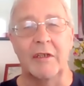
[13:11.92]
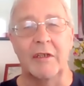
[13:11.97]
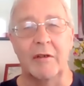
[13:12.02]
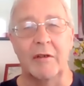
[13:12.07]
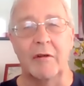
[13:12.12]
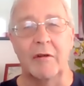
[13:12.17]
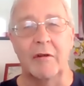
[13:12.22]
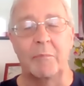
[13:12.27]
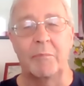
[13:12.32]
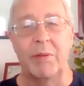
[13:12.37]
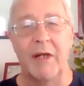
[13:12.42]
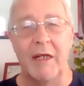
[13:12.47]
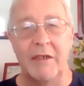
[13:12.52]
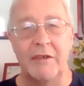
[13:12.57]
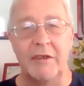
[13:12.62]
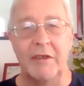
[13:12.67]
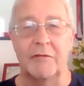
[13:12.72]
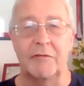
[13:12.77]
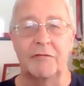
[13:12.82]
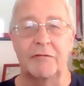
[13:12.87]
plenty of
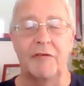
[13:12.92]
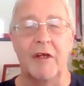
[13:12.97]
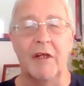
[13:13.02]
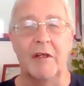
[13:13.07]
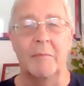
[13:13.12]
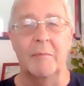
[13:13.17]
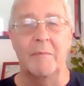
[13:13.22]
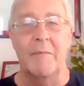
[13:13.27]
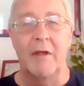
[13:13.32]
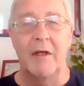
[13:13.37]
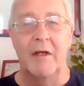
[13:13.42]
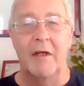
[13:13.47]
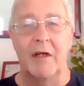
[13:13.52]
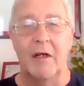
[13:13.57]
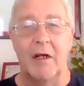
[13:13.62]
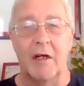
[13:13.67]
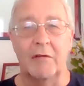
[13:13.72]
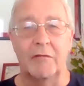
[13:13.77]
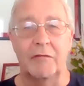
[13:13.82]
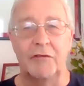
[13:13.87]
film
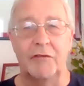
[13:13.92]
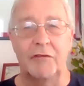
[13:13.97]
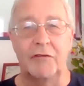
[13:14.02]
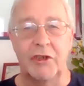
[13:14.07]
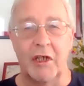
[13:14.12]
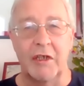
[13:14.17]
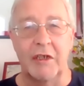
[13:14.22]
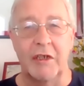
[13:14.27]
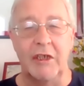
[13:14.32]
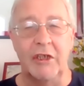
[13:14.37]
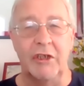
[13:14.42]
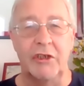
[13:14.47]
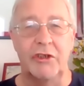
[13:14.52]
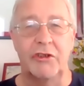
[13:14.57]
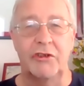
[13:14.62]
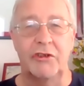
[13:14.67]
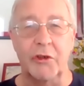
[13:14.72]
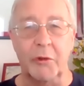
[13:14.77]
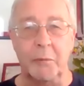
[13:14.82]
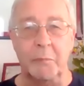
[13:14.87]
of
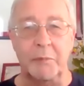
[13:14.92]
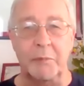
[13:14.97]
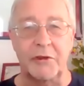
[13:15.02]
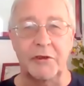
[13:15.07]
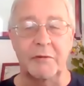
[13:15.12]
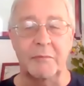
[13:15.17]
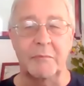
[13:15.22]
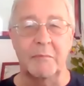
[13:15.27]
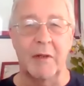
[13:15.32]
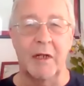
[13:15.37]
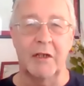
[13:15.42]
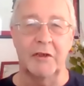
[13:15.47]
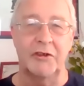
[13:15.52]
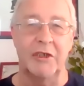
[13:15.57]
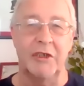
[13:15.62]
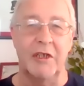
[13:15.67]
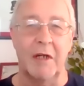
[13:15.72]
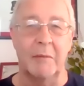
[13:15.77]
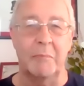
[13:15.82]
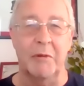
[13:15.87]
Chinese troops
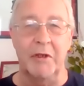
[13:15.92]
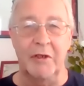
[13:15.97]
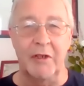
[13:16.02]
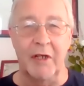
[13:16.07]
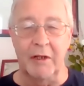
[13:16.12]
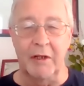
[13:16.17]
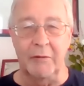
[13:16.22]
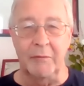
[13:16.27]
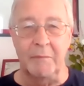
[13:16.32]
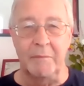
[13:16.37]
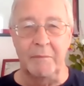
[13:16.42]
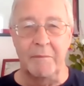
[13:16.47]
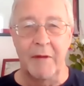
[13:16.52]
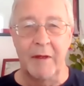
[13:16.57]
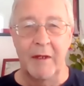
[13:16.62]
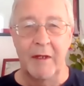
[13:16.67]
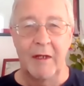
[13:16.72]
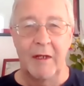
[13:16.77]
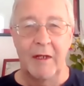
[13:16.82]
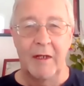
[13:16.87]
marching up and down.
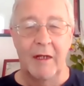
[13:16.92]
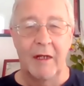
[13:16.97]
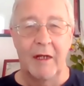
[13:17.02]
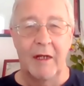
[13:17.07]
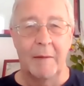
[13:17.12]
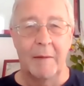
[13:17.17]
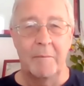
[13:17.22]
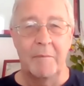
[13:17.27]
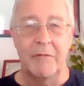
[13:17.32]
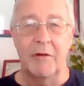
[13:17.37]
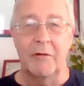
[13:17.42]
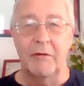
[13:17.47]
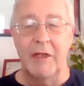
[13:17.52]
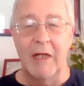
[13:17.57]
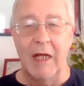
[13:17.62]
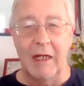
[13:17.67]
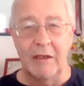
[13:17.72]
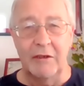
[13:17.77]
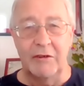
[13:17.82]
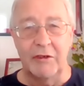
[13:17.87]
The
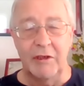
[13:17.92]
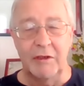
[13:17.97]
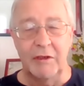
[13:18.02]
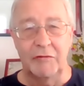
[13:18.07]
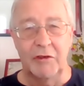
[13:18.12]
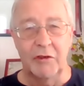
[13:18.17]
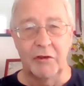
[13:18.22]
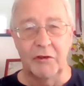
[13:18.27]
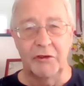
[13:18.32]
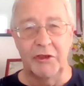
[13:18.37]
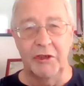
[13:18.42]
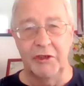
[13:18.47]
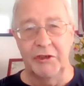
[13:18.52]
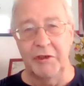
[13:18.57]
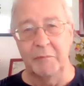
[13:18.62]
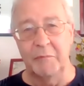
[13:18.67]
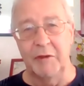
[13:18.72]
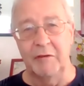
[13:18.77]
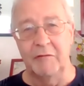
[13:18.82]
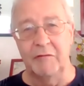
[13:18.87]
reality, of course, is
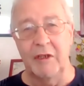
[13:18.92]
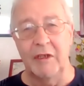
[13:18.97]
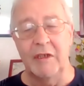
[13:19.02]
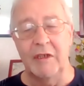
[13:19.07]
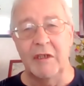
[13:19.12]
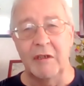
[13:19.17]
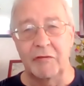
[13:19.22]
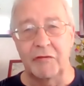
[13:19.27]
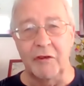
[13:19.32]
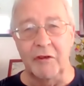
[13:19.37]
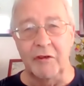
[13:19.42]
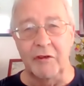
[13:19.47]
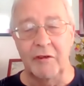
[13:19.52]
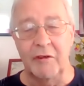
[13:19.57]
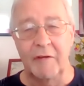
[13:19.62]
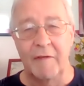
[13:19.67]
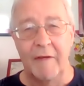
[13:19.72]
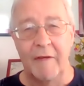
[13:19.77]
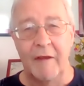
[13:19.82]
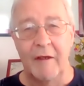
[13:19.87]
something very different.
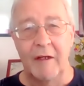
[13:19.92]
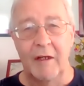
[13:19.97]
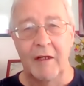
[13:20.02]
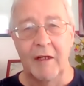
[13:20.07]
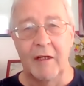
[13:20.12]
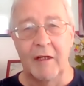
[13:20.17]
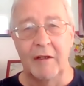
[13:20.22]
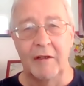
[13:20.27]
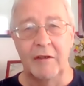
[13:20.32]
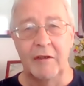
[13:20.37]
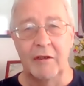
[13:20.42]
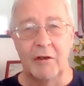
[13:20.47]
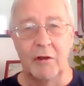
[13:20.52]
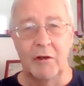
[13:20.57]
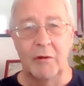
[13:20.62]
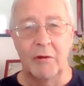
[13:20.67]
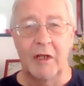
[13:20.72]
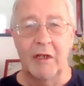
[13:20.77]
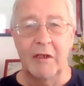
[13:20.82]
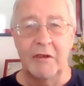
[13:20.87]
The
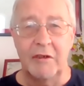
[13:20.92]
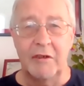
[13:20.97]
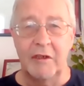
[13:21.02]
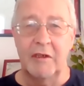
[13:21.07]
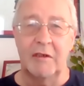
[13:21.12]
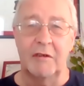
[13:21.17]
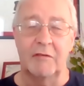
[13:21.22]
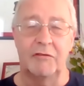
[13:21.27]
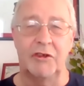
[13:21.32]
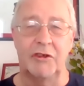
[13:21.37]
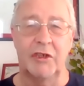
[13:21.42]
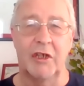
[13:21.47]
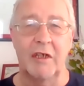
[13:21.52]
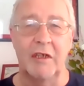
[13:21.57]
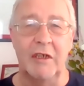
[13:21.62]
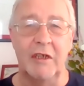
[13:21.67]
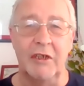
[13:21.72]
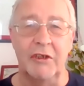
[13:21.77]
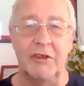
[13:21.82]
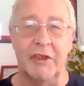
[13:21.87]
whole idea of
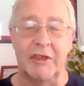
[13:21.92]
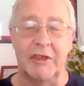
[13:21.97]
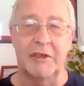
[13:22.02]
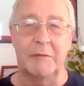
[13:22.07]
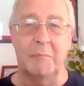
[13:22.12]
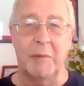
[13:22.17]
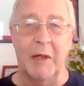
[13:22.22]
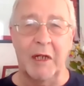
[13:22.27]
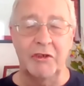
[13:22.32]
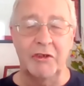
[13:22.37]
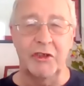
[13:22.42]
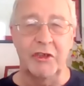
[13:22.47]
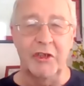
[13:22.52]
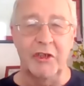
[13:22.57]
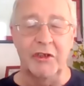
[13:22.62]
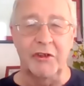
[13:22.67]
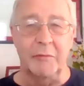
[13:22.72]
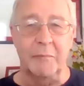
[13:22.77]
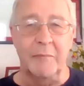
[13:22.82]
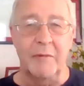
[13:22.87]
Chinese
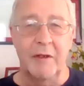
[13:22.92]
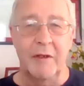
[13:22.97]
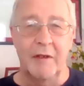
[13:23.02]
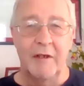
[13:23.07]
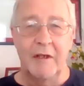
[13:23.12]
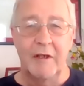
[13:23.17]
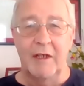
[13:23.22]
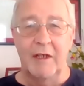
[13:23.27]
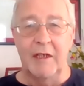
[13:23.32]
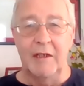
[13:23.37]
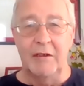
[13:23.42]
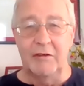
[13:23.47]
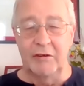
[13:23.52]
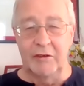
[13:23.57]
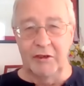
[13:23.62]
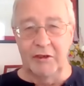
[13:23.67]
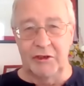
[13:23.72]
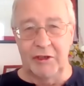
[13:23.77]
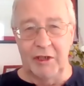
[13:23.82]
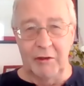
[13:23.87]
expansionism into
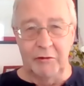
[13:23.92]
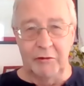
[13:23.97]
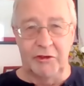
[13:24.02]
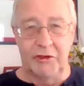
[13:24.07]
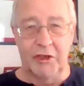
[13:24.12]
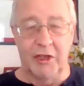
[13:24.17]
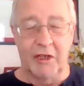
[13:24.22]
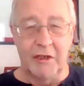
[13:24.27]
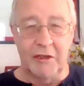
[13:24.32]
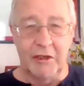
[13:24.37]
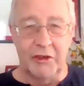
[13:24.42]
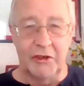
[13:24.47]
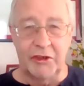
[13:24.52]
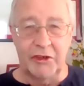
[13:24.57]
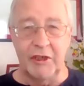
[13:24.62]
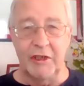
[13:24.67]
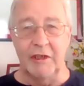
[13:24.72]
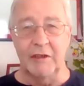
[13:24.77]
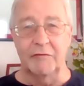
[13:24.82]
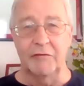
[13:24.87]
the South China
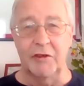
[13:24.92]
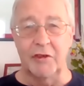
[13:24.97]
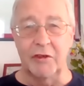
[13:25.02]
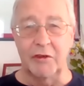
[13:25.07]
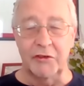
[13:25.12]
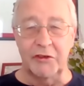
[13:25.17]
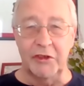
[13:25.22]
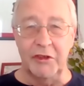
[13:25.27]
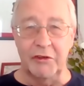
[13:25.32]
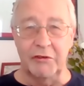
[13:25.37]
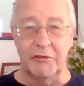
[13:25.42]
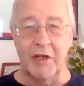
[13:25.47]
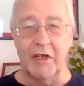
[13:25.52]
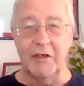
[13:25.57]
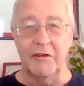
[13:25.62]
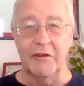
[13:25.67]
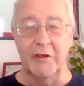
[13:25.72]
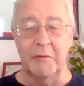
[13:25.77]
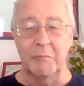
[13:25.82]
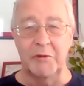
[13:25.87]
Sea, of course, is
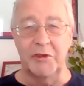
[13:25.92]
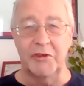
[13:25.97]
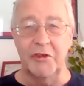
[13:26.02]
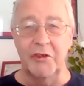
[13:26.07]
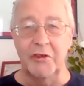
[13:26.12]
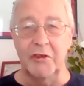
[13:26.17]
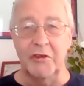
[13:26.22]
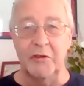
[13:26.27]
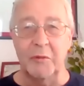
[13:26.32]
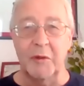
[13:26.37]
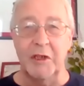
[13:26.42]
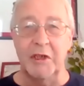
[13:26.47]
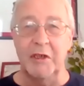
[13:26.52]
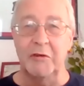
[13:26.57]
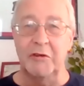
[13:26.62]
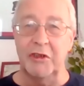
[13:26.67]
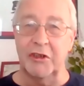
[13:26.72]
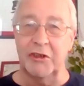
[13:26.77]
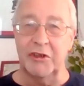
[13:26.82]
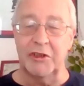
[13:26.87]
rather absurd when
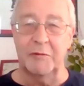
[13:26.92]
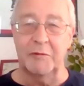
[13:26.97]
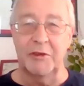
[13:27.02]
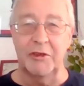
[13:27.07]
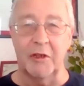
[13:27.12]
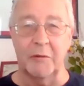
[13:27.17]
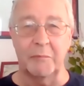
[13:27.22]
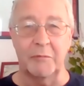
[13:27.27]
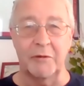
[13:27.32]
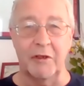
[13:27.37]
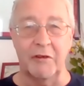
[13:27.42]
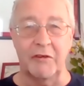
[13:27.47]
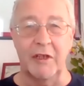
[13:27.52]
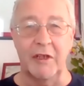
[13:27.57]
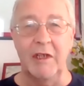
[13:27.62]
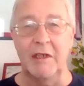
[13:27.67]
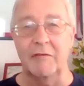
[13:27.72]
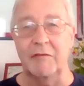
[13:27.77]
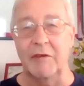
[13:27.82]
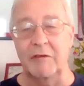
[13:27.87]
you just stop to
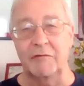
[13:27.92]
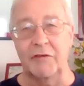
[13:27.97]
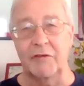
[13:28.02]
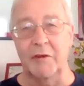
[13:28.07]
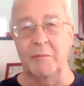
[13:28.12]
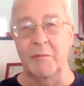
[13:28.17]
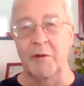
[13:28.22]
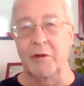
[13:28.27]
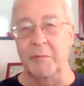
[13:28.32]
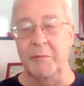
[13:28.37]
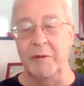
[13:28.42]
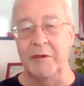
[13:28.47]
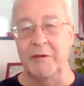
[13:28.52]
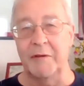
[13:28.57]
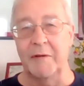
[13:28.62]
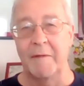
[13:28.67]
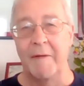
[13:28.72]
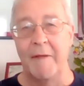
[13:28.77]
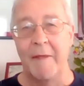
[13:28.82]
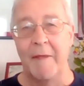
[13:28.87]
think of it for a moment.
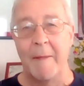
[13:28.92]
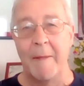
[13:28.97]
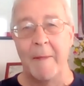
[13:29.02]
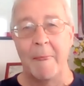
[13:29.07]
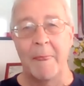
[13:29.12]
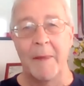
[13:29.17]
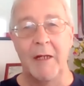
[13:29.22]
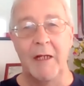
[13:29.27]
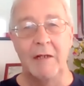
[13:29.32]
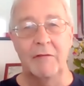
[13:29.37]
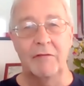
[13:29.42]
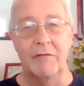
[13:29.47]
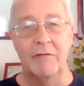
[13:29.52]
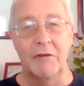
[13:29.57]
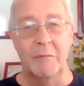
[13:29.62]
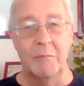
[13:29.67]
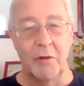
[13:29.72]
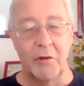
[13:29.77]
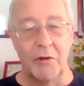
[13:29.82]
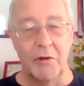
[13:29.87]

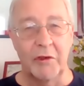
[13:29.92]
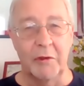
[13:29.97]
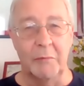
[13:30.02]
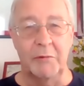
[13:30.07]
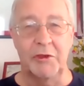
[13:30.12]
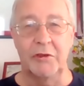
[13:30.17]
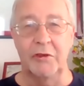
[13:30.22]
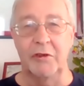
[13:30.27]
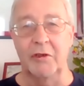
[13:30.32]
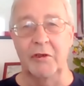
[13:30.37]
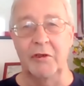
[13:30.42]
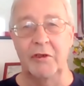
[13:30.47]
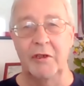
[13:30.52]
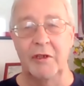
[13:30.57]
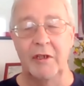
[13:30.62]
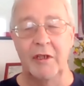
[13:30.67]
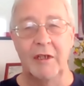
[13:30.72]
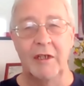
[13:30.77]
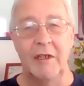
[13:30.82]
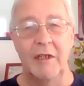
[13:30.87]
Even more absurd
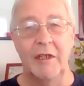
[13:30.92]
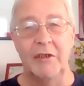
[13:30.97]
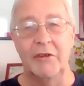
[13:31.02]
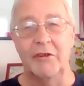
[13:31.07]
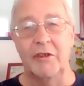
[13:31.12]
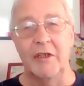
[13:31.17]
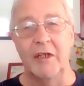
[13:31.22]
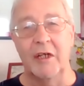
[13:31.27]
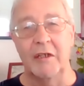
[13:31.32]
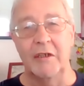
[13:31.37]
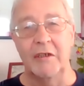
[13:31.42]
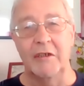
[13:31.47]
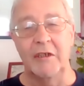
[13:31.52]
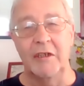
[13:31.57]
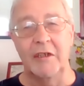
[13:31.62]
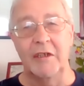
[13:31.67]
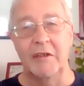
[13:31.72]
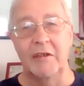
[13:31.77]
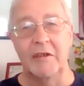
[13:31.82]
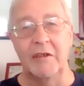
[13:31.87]
is the
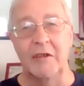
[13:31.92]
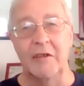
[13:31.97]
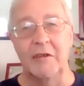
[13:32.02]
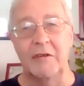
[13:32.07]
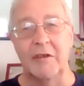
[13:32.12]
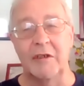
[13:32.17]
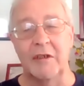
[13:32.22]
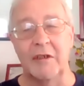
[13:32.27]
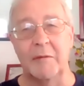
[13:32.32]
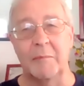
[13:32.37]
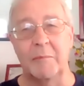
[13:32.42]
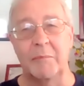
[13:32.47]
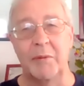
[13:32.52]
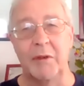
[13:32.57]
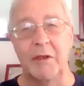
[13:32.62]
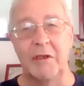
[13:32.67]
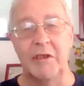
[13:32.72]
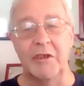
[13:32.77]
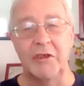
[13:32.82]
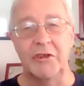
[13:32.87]
idea that
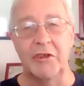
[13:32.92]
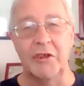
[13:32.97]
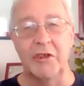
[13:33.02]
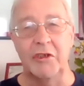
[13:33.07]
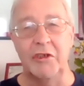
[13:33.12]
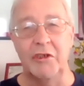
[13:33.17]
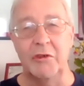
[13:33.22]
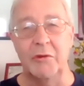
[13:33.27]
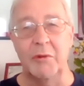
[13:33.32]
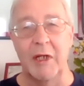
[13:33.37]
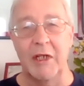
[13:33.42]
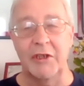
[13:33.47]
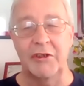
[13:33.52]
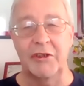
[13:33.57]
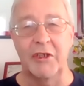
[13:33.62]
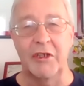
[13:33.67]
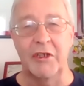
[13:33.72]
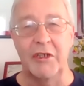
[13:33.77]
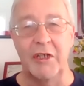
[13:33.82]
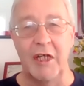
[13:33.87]
British and
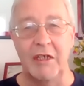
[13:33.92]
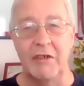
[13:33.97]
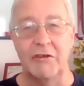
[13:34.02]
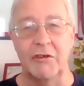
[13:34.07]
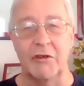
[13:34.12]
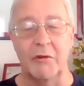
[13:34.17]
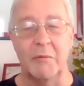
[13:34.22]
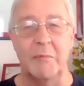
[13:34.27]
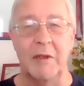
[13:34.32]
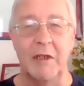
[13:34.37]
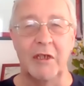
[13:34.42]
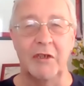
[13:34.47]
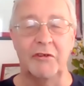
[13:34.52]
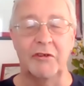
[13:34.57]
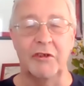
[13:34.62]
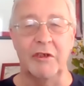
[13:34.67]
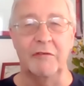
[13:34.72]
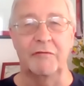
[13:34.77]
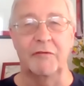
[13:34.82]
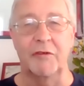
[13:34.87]
US and NATO
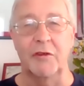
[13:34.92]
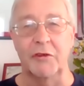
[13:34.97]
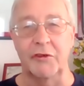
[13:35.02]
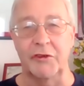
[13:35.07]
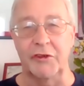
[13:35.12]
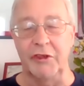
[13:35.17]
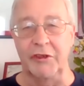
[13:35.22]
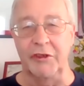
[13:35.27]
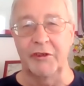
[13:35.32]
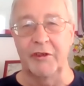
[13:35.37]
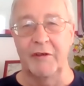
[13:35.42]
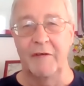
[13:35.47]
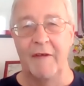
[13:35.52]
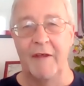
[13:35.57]
military forces